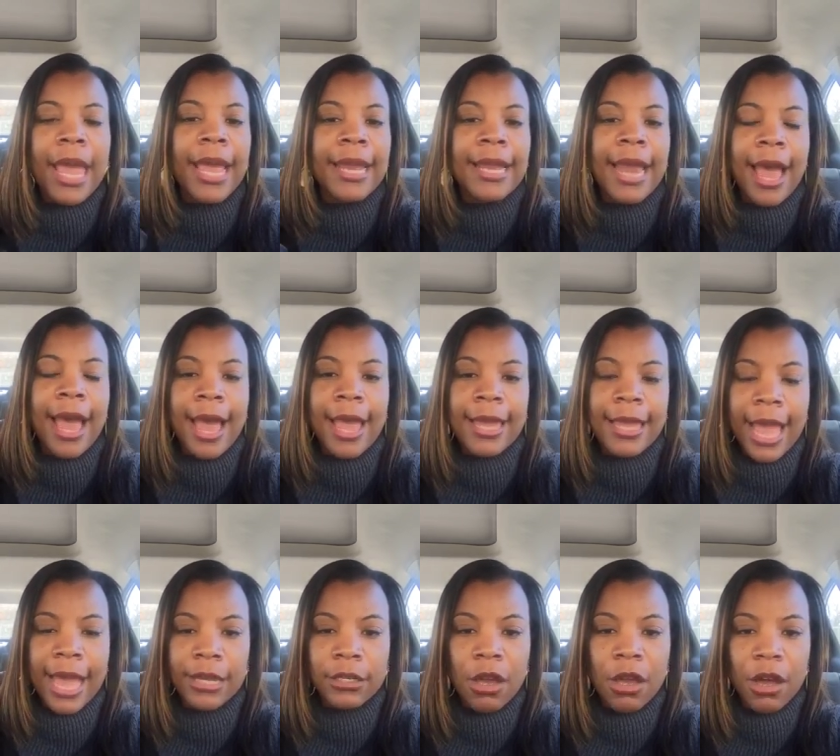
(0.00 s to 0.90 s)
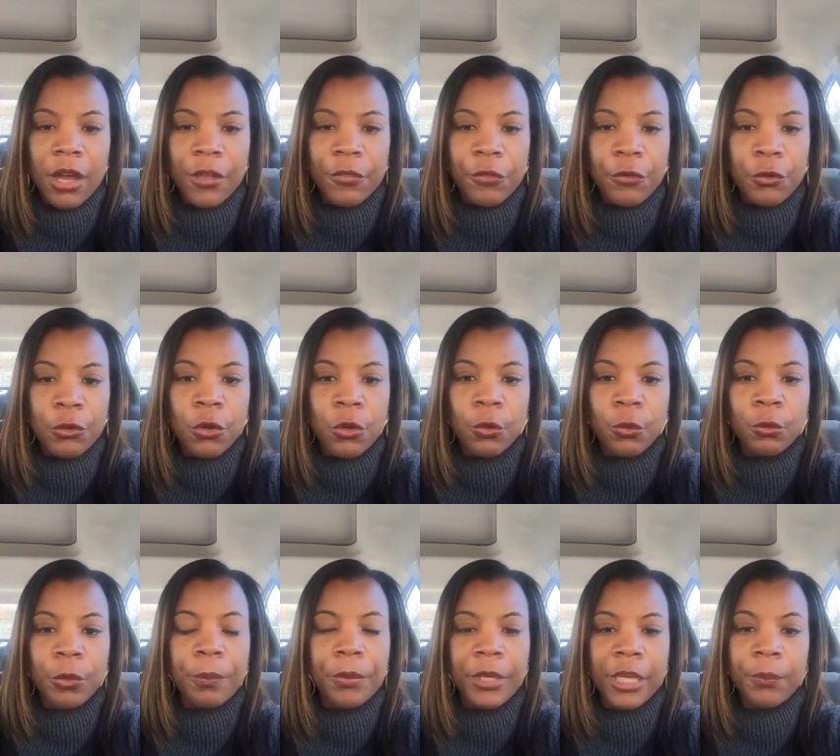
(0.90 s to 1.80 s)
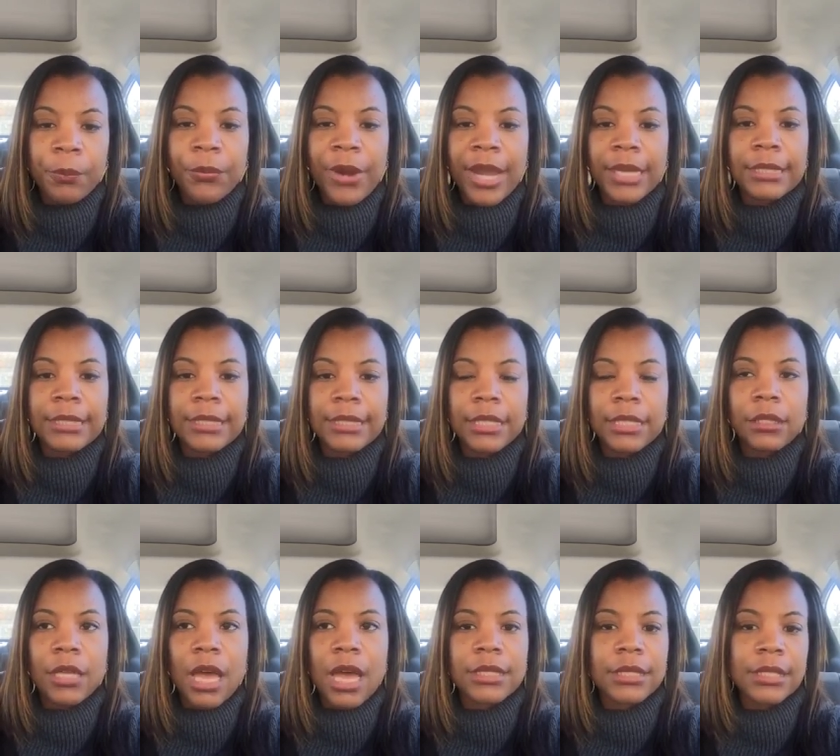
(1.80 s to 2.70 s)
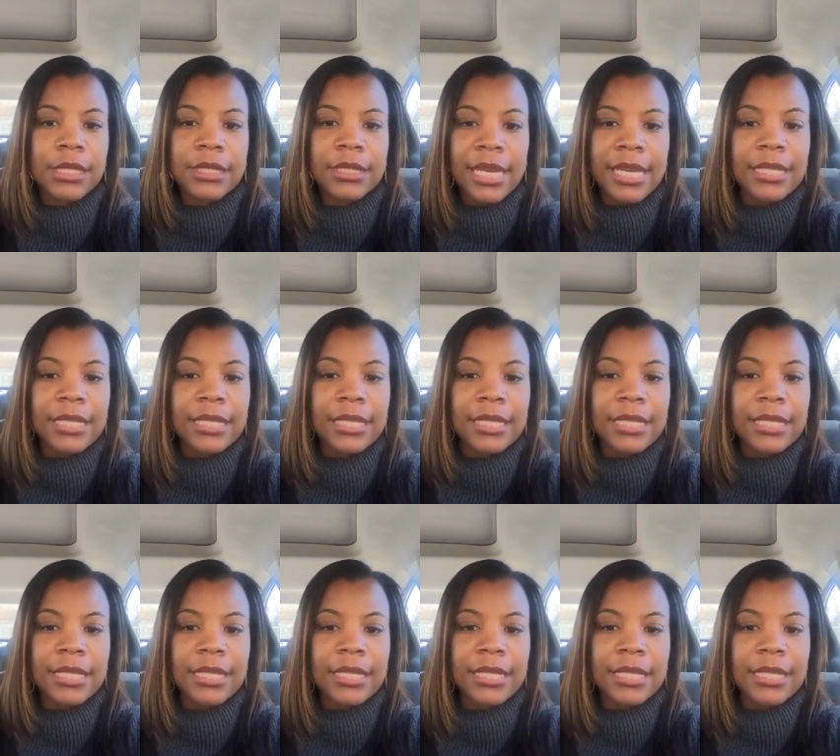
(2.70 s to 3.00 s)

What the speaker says: and I had gone through repeat pregnancy losses.